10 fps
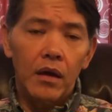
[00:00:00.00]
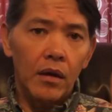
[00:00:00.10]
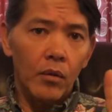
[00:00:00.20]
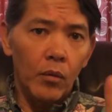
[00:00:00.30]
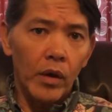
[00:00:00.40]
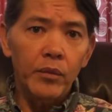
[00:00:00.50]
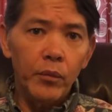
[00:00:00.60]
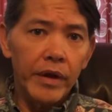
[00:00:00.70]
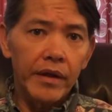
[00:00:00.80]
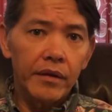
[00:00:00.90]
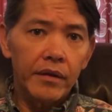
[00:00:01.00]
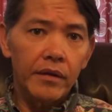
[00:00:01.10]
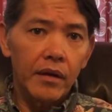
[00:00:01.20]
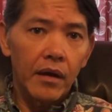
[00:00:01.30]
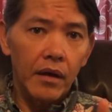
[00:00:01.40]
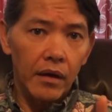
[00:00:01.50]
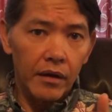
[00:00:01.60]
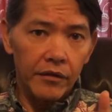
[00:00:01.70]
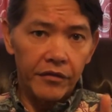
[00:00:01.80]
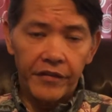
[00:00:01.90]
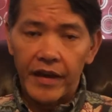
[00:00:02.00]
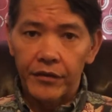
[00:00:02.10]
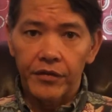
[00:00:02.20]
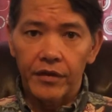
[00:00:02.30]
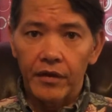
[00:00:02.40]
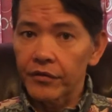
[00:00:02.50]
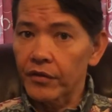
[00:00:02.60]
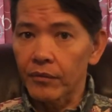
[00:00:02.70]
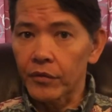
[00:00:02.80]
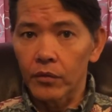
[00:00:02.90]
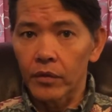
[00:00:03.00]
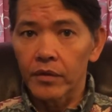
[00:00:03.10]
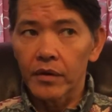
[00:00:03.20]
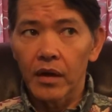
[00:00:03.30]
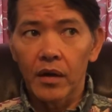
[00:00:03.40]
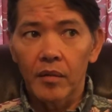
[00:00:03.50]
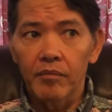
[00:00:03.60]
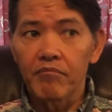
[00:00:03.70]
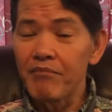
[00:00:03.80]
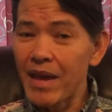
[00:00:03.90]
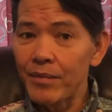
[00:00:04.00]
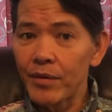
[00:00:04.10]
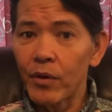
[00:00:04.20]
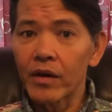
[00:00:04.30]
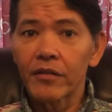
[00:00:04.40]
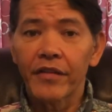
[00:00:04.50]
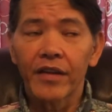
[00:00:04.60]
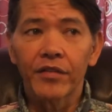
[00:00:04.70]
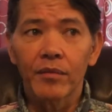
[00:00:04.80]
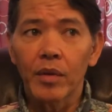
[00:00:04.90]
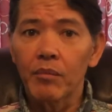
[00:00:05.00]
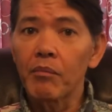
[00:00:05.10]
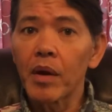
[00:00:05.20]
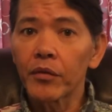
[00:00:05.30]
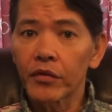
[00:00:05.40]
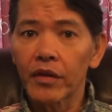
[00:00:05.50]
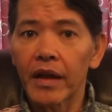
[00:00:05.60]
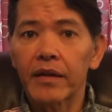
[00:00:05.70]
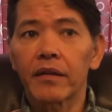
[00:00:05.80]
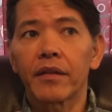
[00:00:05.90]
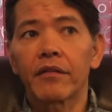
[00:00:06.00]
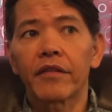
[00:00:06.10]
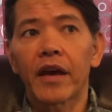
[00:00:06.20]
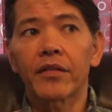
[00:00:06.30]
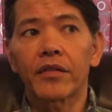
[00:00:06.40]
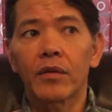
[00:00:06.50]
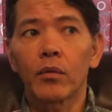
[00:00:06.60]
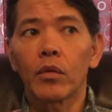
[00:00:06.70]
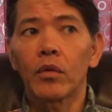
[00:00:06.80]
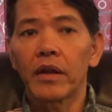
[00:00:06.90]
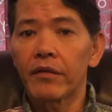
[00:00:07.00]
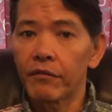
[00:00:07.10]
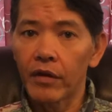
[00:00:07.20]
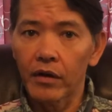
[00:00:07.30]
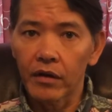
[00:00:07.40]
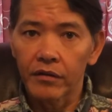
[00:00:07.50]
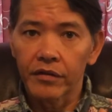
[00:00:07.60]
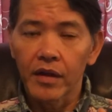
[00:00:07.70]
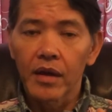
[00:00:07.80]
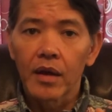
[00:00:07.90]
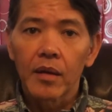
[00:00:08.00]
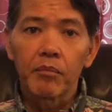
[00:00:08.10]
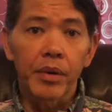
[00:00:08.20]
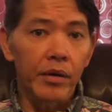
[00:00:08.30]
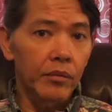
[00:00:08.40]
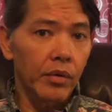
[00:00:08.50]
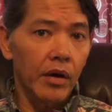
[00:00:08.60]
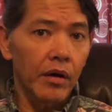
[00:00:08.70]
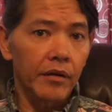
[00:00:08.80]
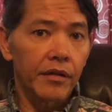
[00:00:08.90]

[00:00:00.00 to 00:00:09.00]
1 week of fasting of some sort, maybe water fasting, but most likely the fasting will involve bone broth